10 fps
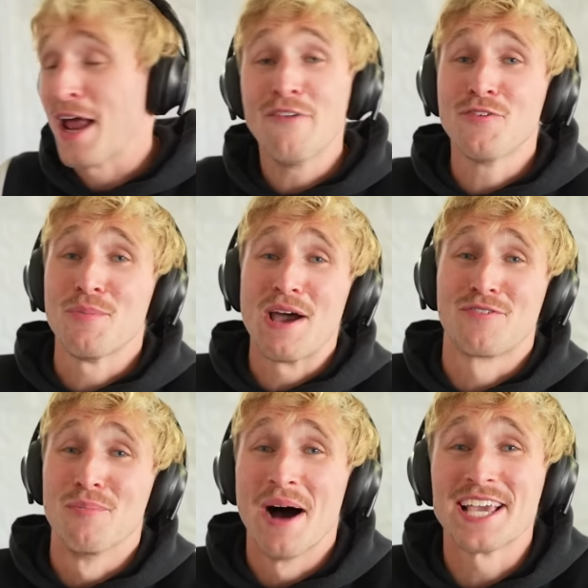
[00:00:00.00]
I feel bad
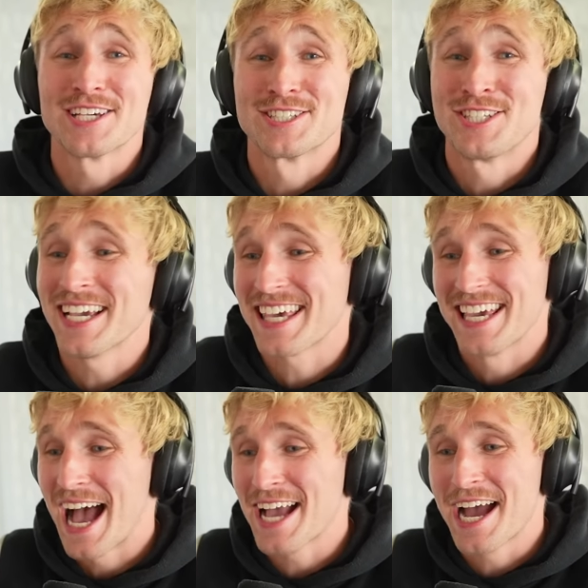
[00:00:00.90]
for Mike
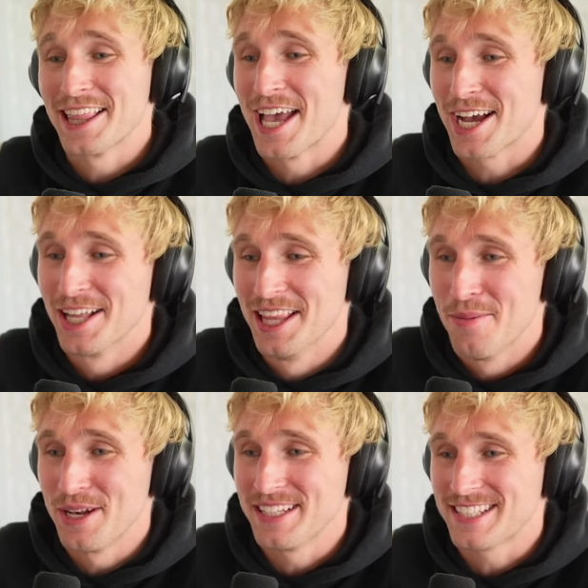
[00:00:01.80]
Gesicki. I got like a
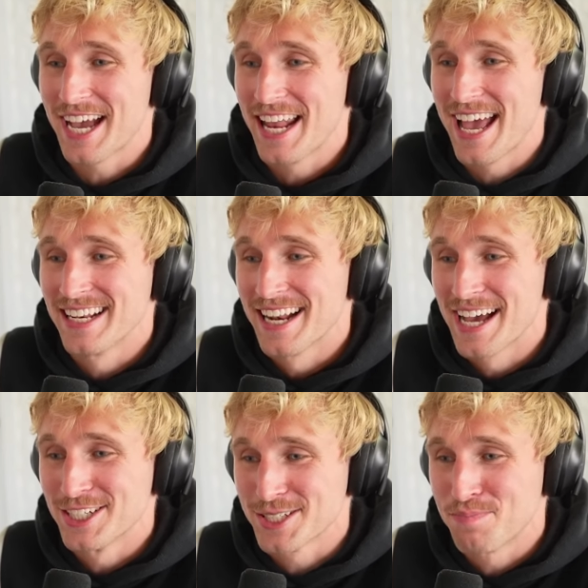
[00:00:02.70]
limited tight end and
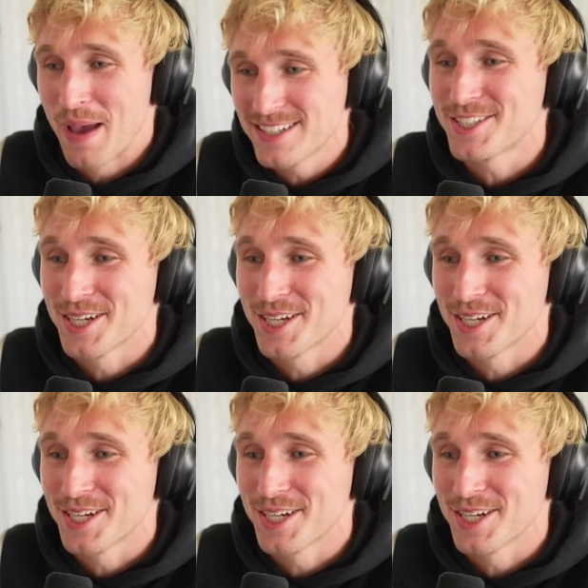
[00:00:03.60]
I just benched